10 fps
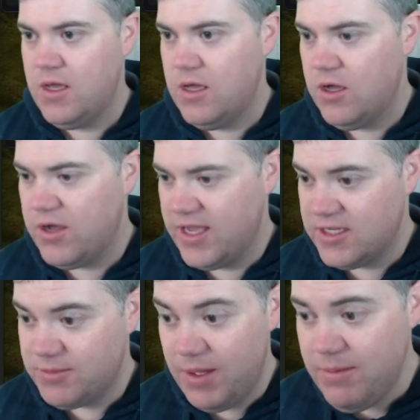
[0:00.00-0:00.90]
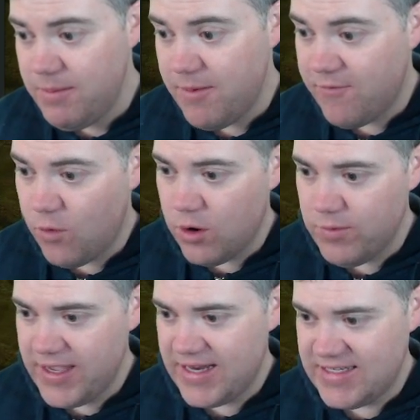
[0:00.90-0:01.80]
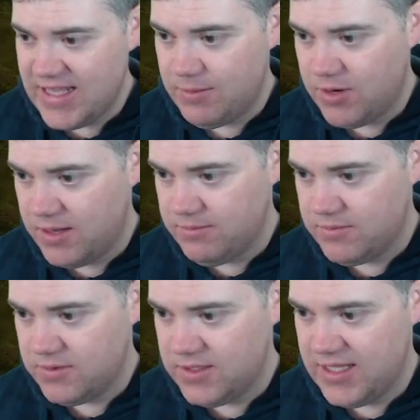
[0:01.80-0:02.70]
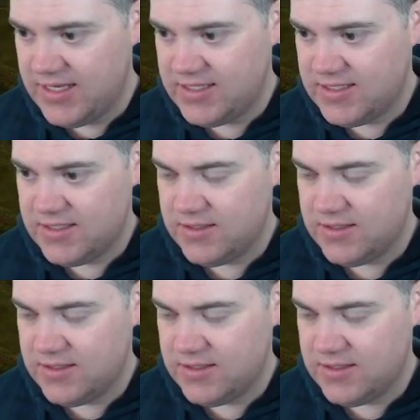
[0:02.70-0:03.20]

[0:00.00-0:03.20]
Okay, so maybe before we get into that problem, let's